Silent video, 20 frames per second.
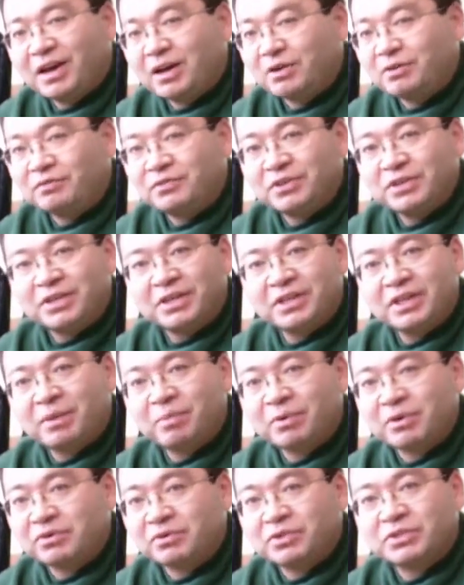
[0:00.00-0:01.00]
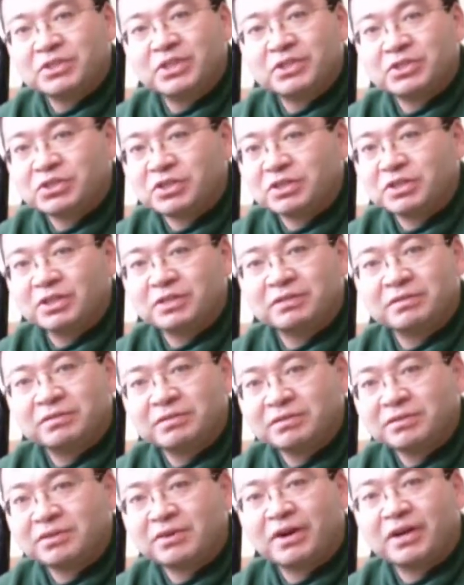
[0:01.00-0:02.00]
out of the economic recession
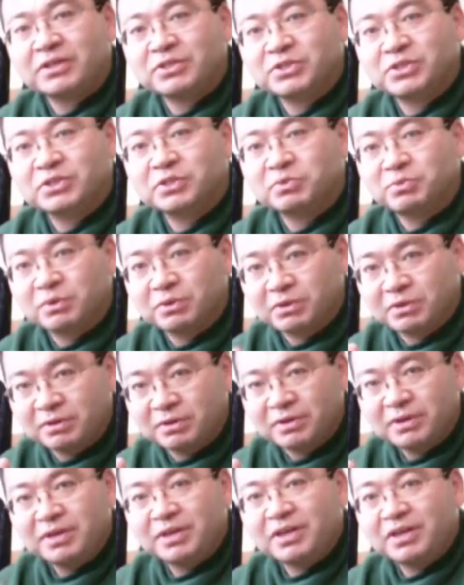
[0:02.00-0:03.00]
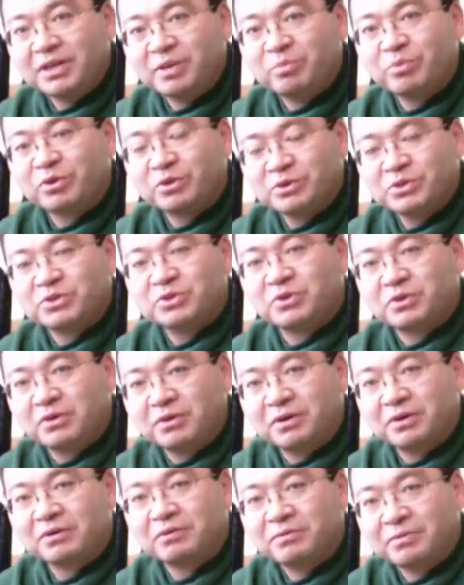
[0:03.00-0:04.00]
and crisis will emerge
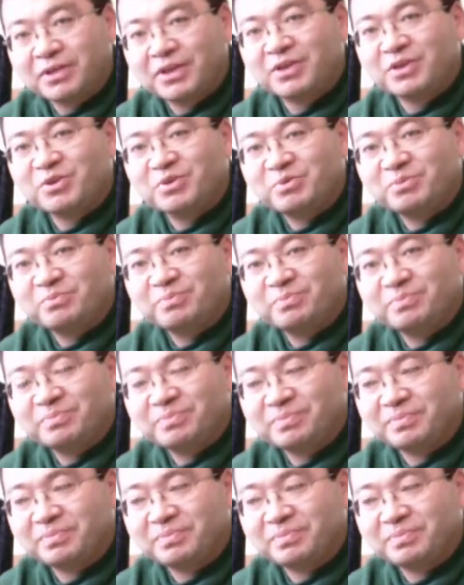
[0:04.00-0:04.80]
stronger. Thank you.